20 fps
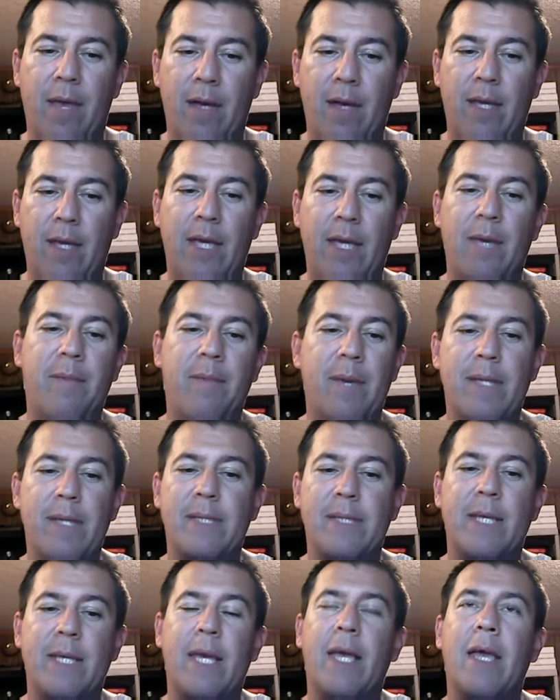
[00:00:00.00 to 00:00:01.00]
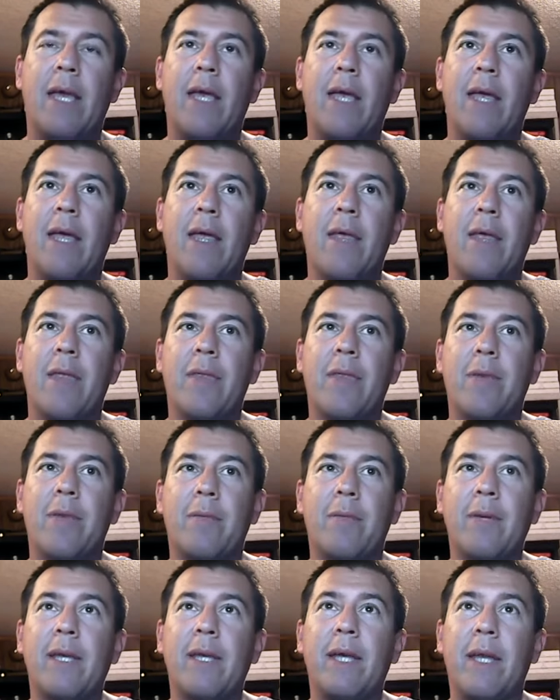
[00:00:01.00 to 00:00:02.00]
Hakeem has a
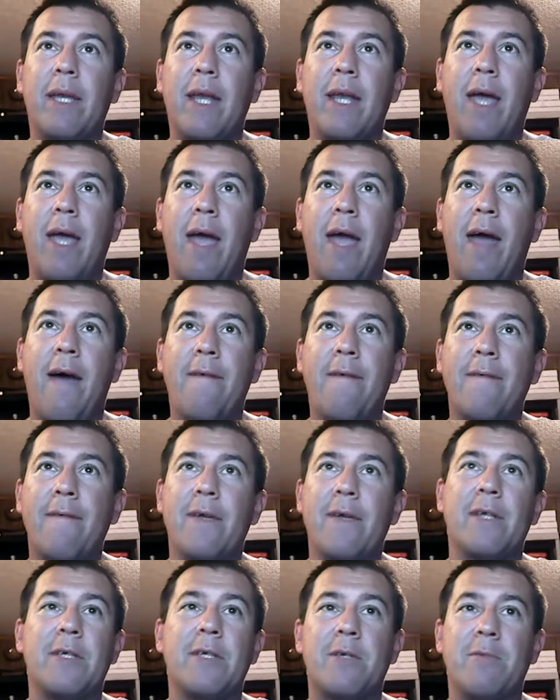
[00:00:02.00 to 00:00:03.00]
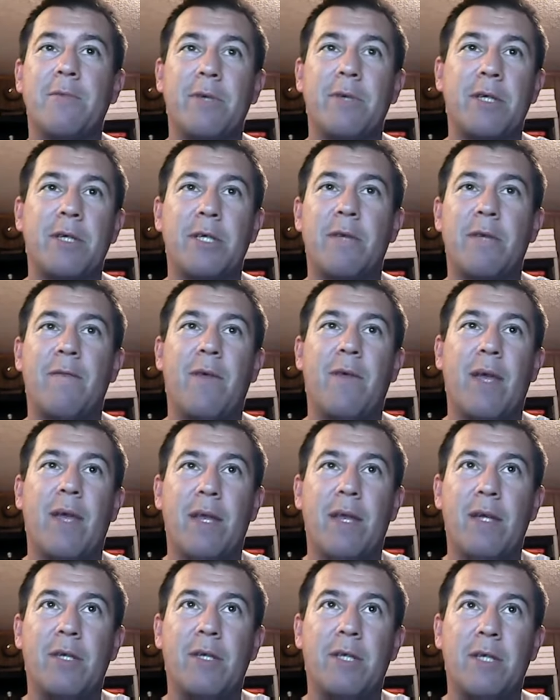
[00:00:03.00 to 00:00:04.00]
3.5-inch reach
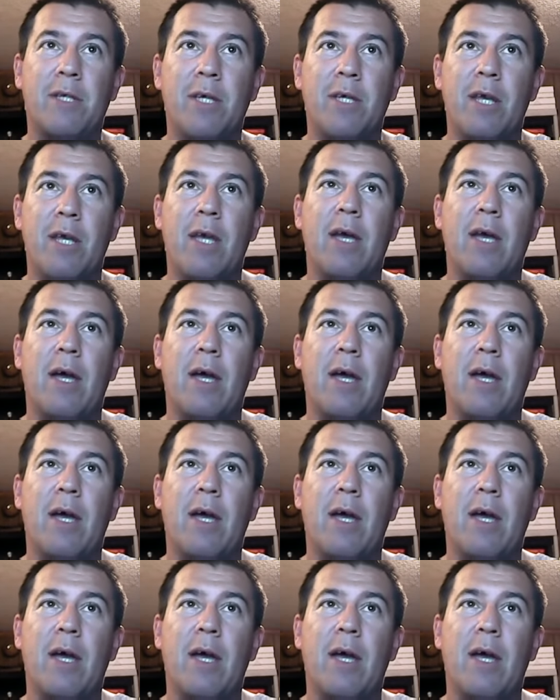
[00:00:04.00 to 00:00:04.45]
advantage.